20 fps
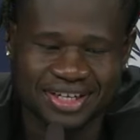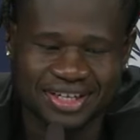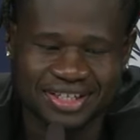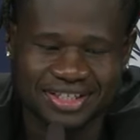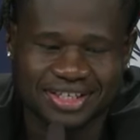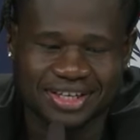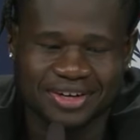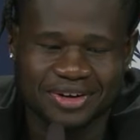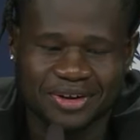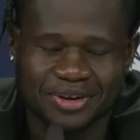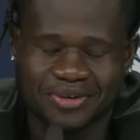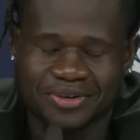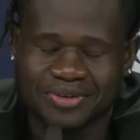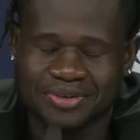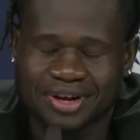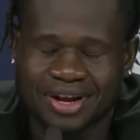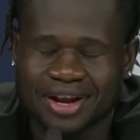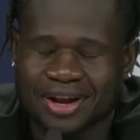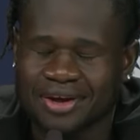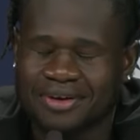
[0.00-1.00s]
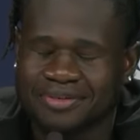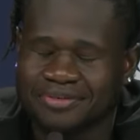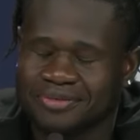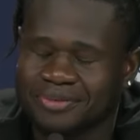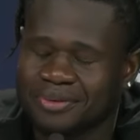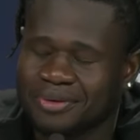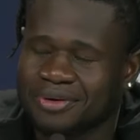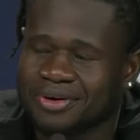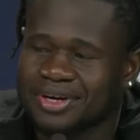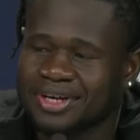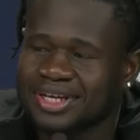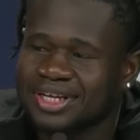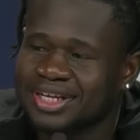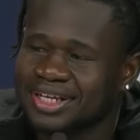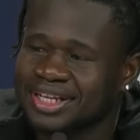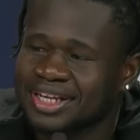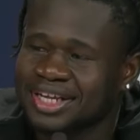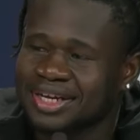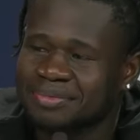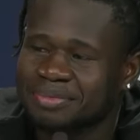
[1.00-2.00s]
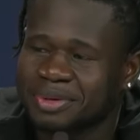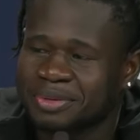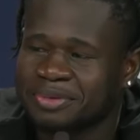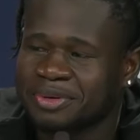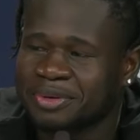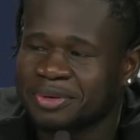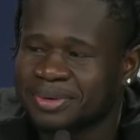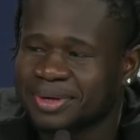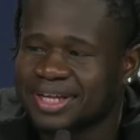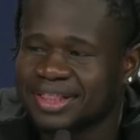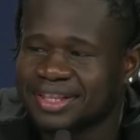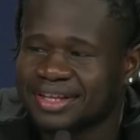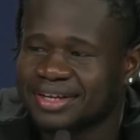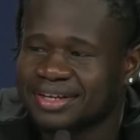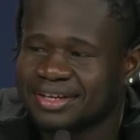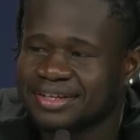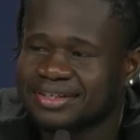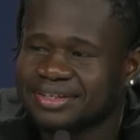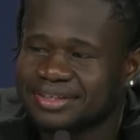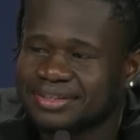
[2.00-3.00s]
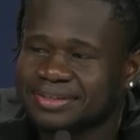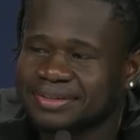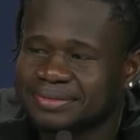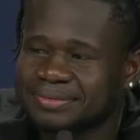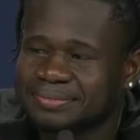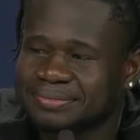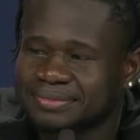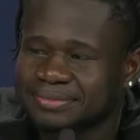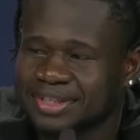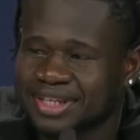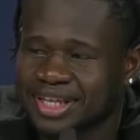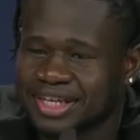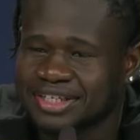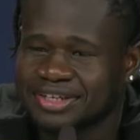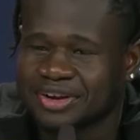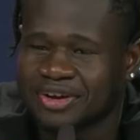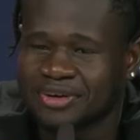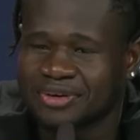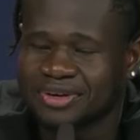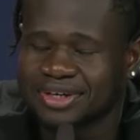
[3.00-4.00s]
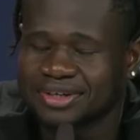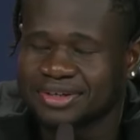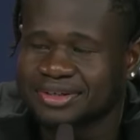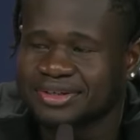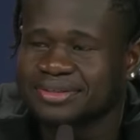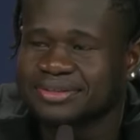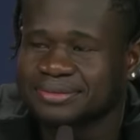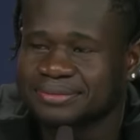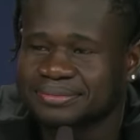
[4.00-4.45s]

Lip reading: it's a lot of work than people might think. It takes longer.